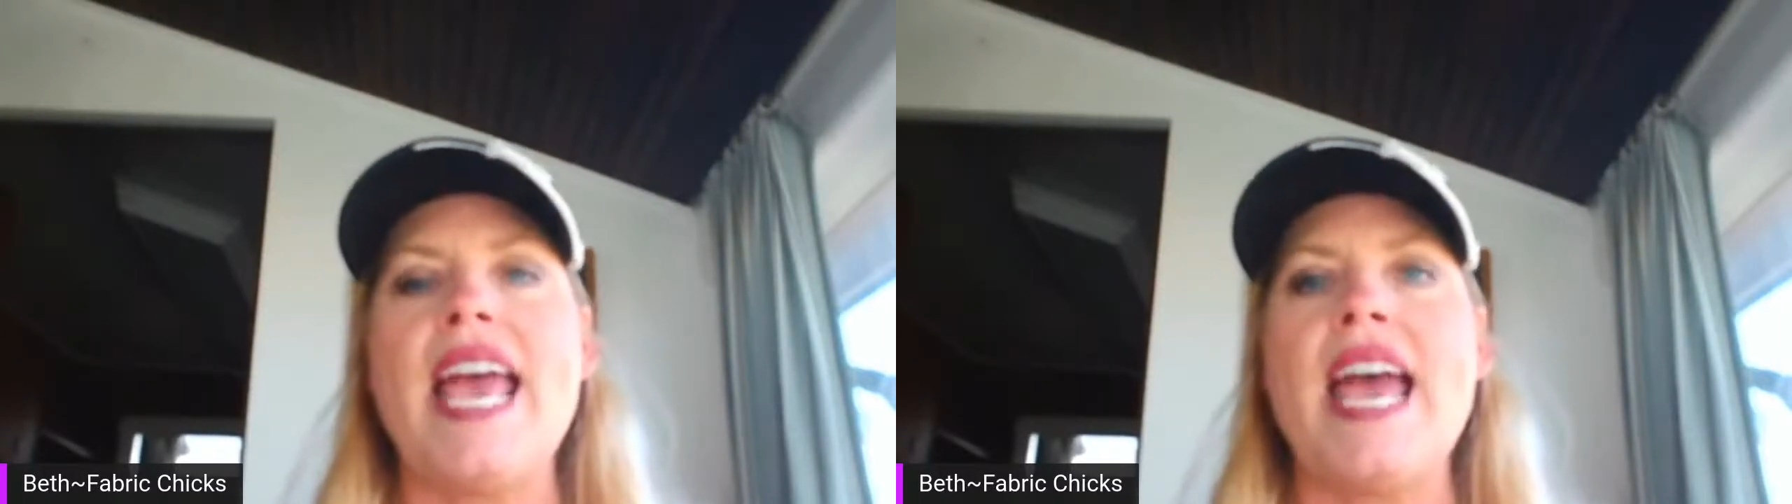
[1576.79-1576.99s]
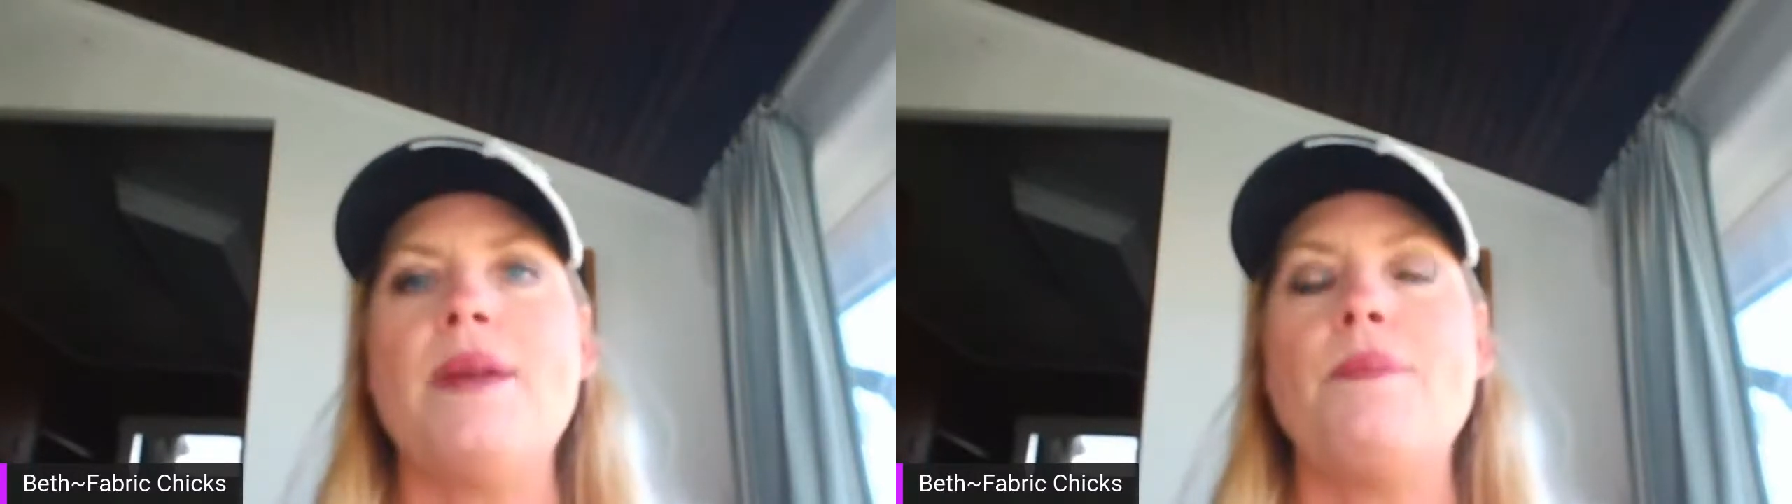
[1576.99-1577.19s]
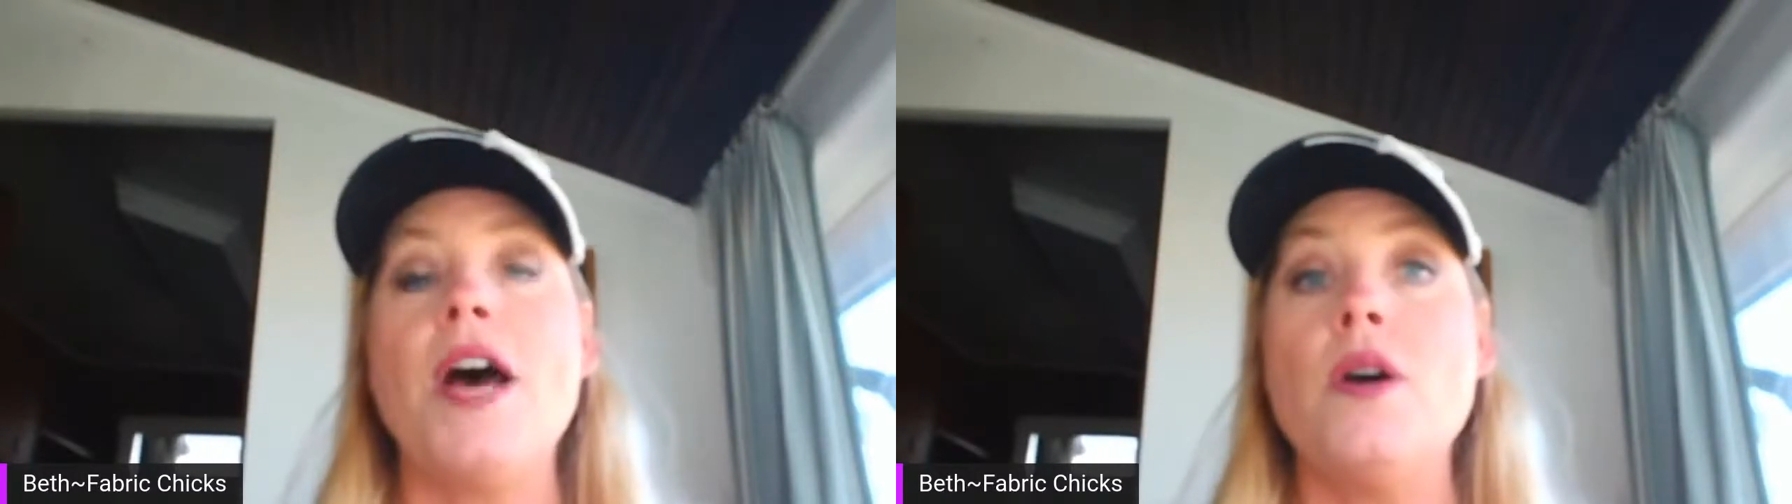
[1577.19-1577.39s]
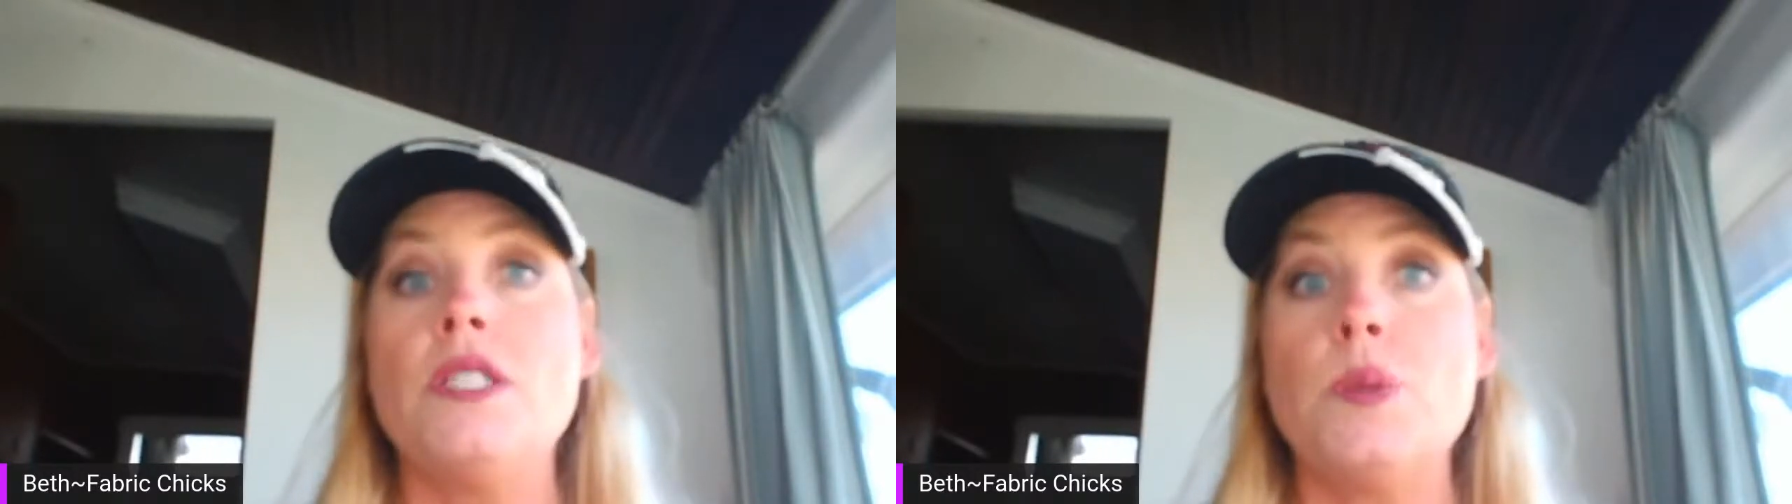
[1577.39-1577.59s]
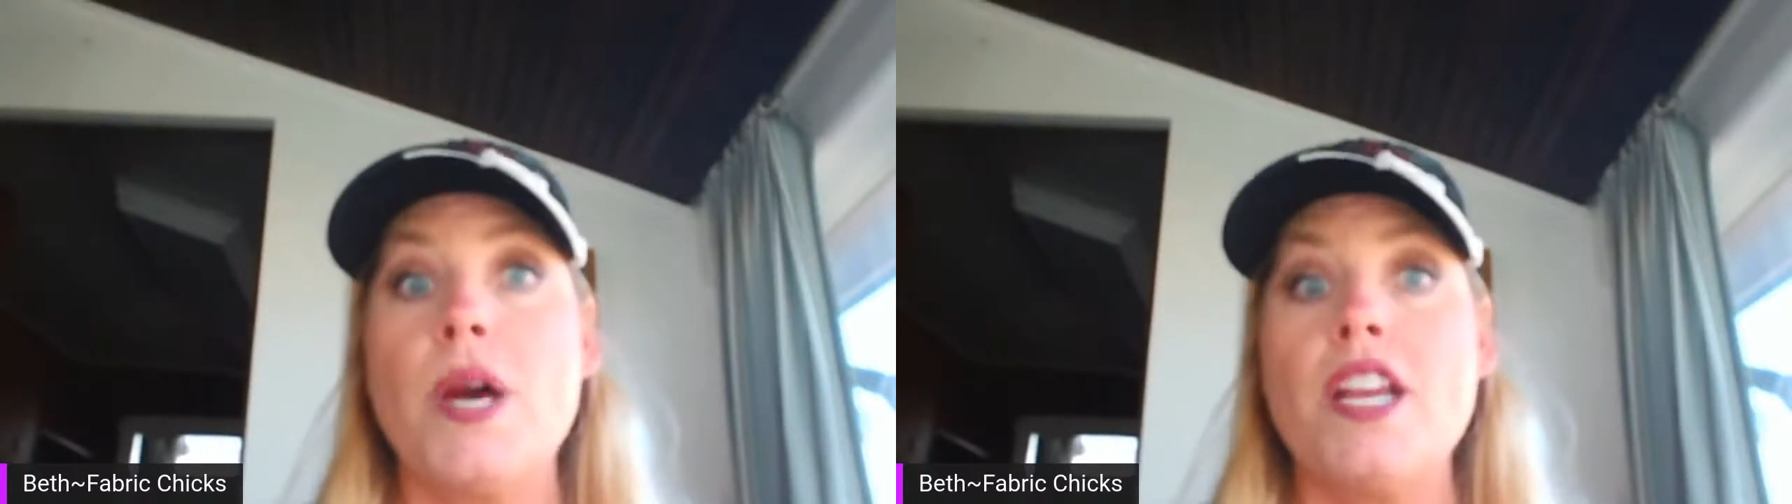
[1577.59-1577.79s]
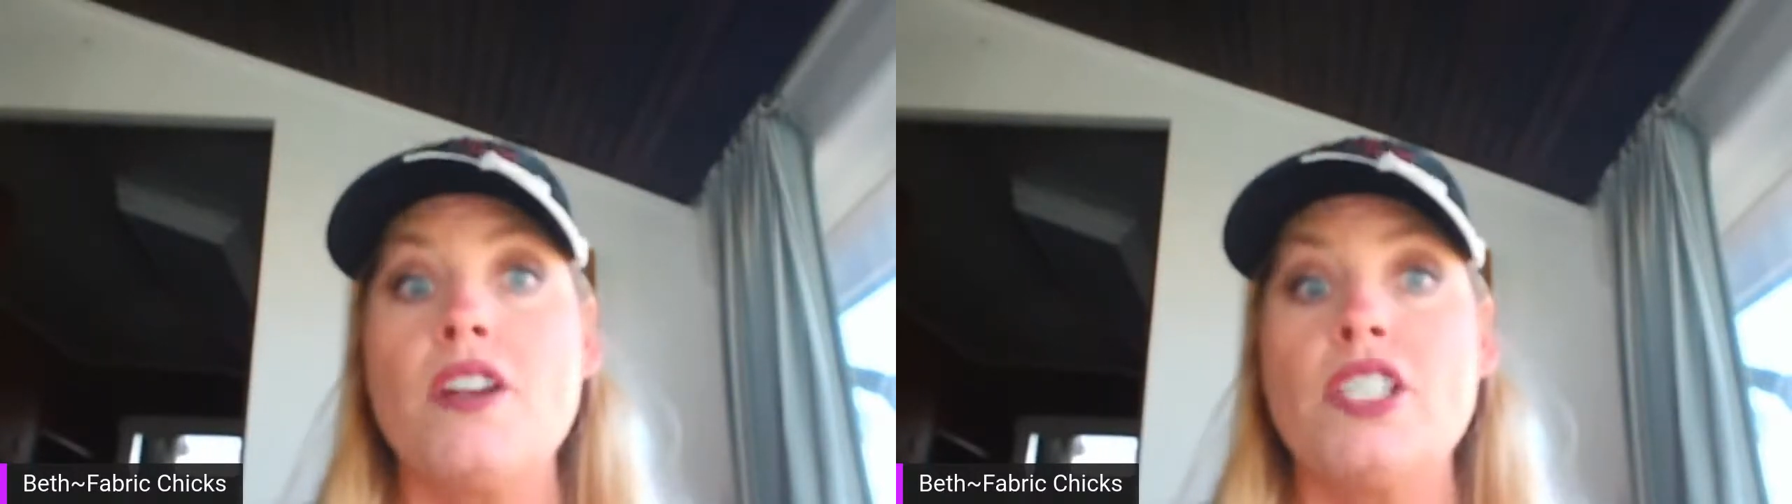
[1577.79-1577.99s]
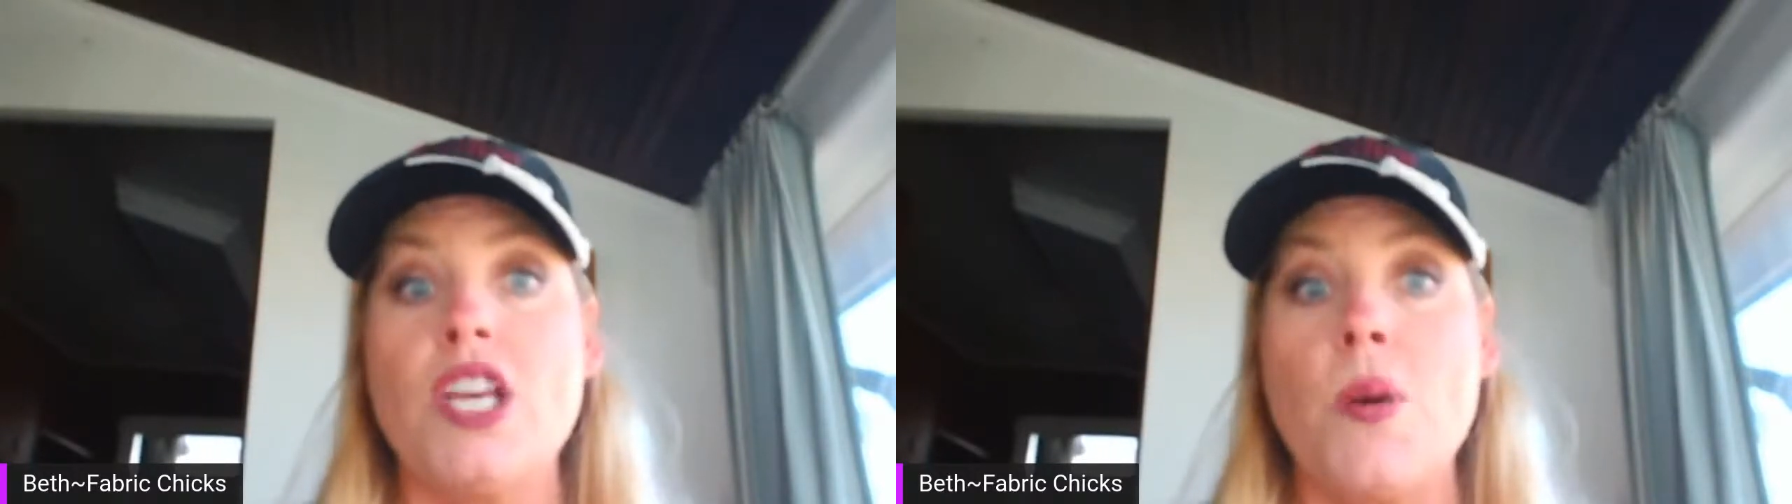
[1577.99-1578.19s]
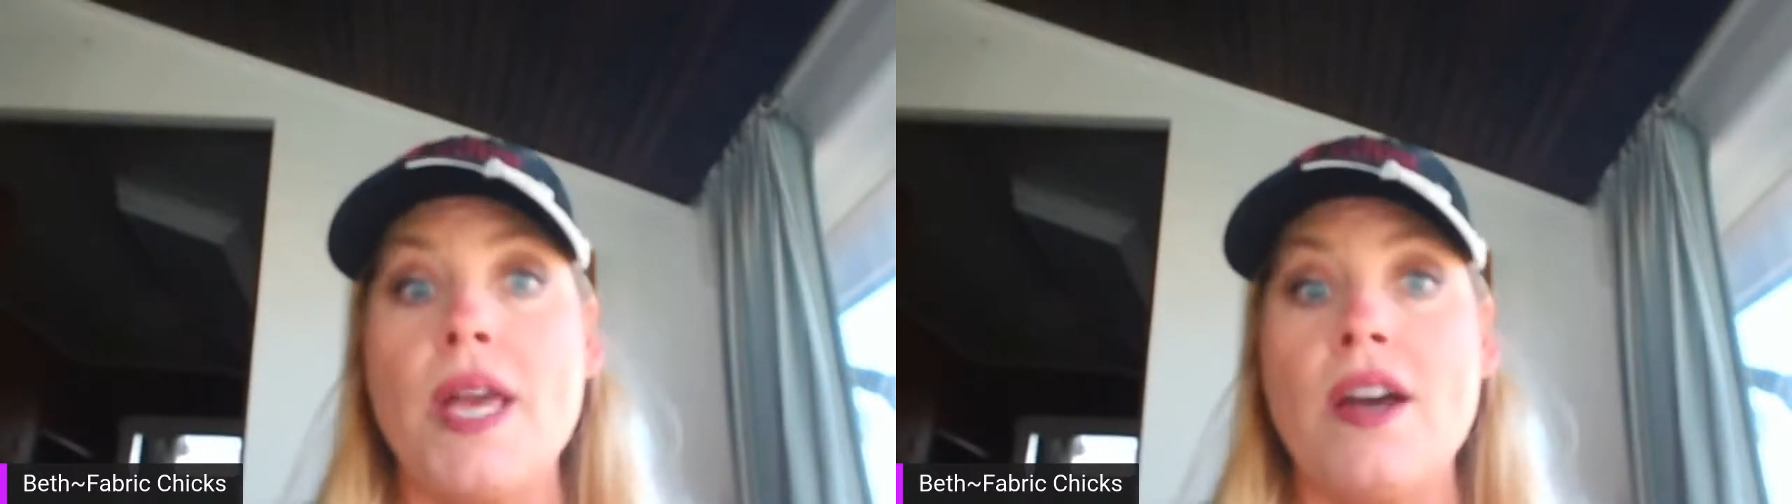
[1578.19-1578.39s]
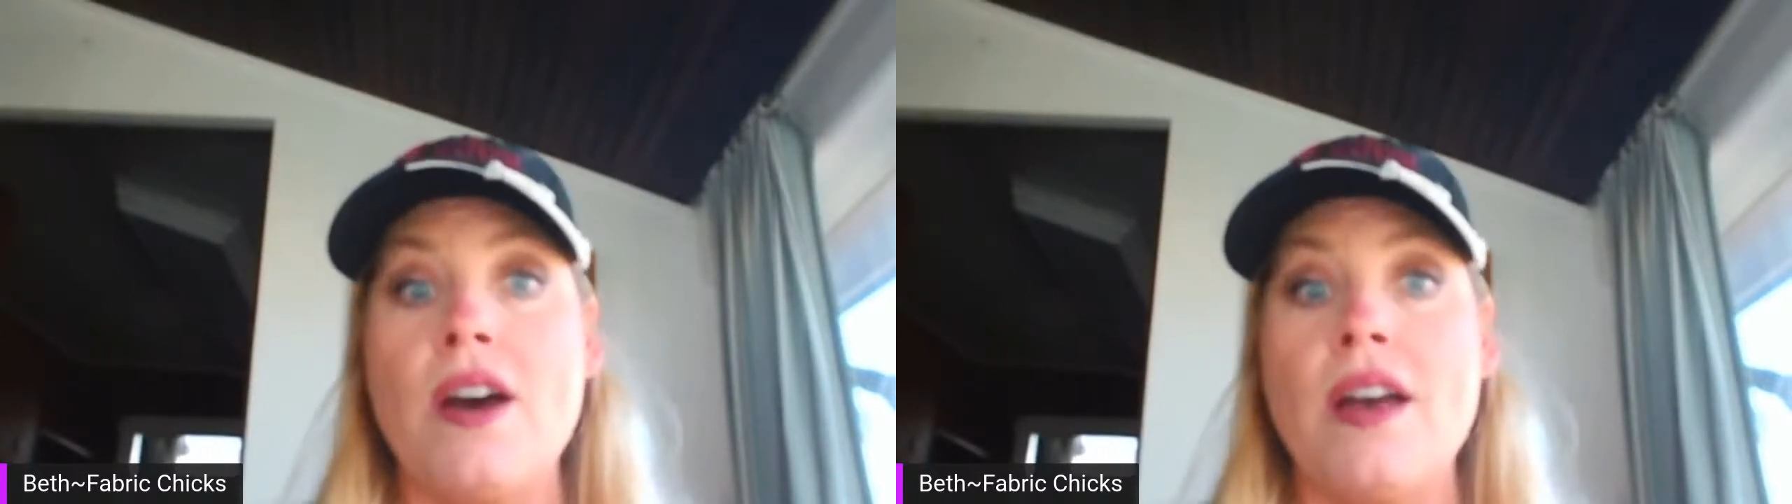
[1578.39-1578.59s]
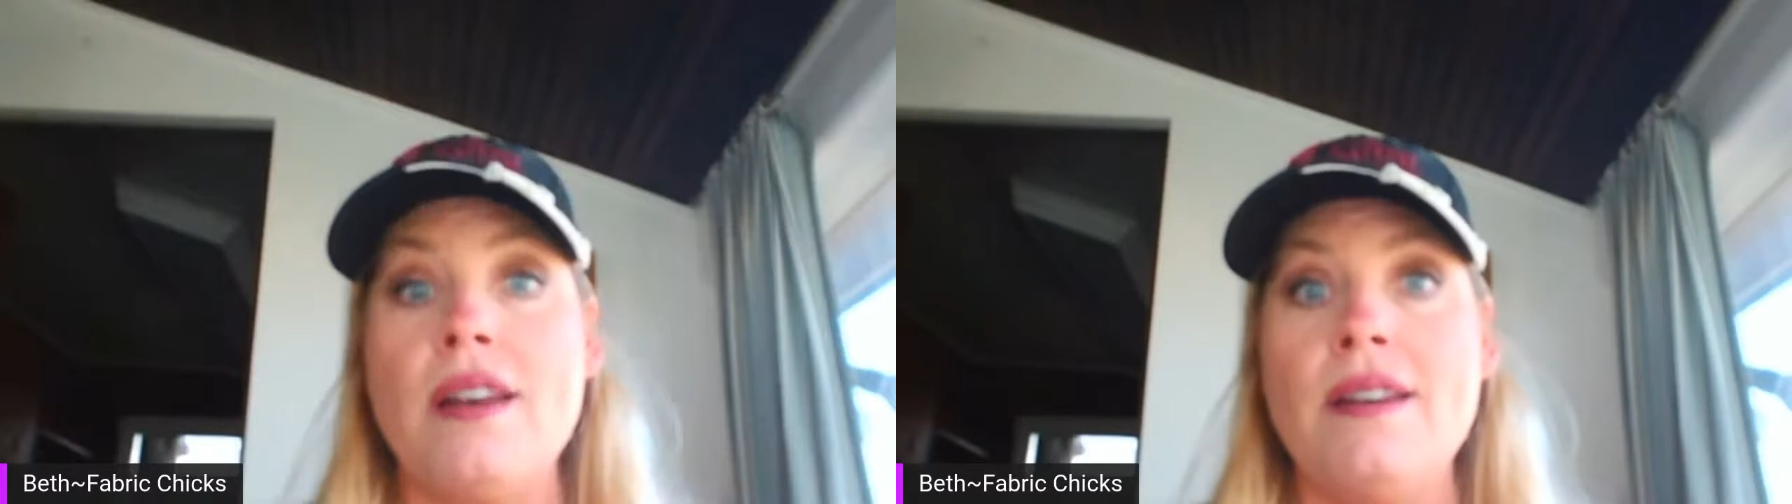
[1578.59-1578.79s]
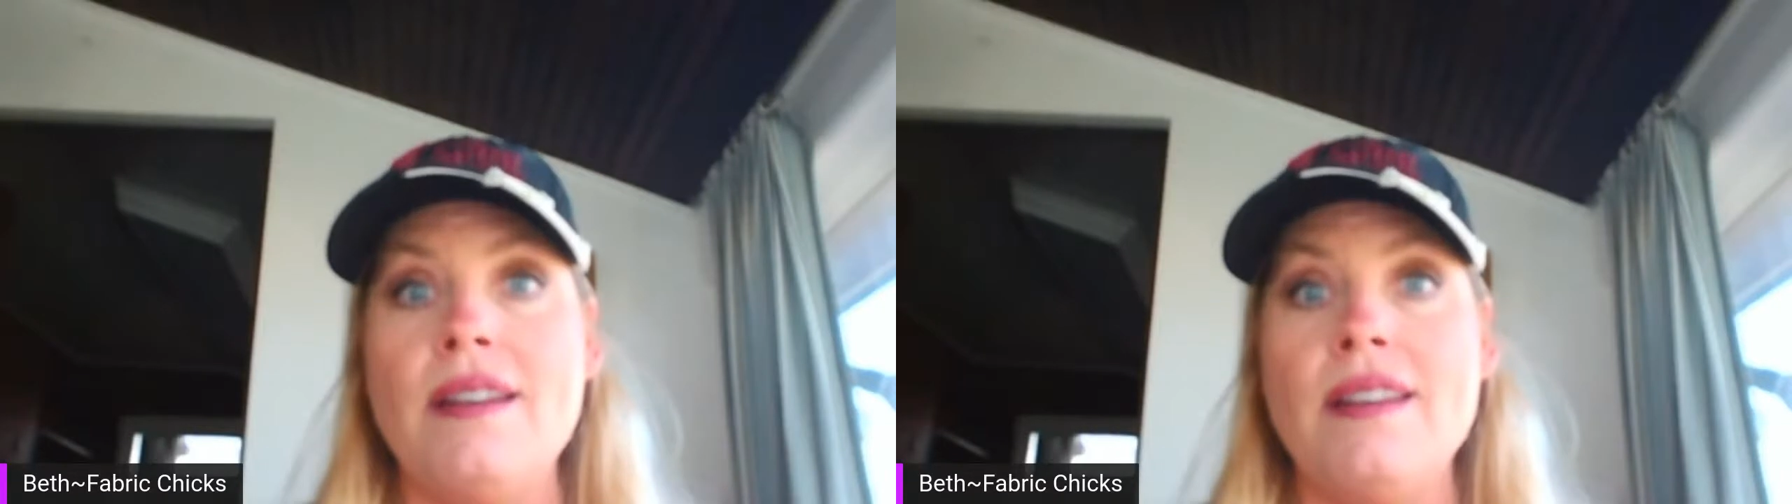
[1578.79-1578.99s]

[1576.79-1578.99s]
and post what you're sewing on.